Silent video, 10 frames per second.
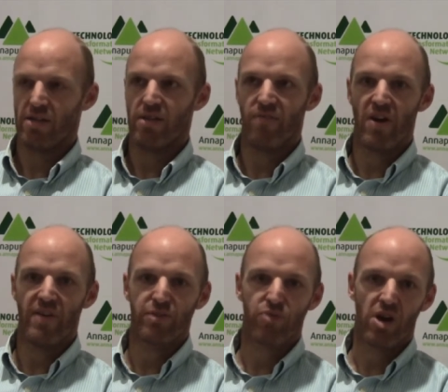the
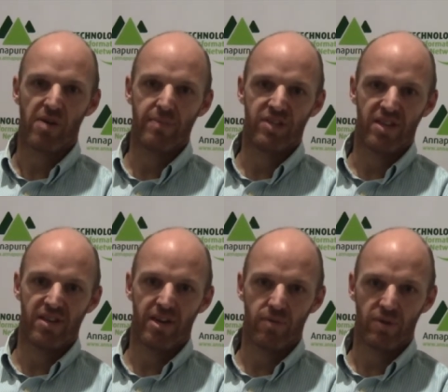various programs
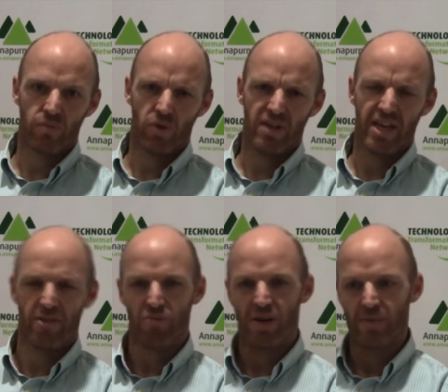didn't know what the
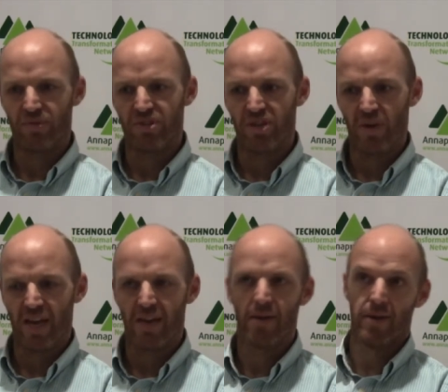other programs were
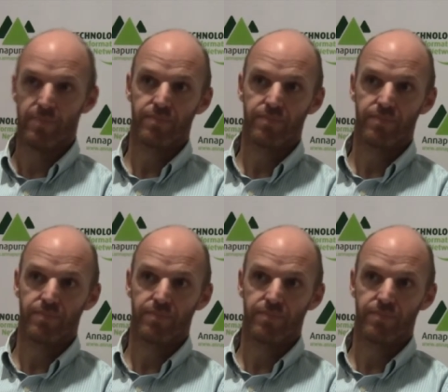doing.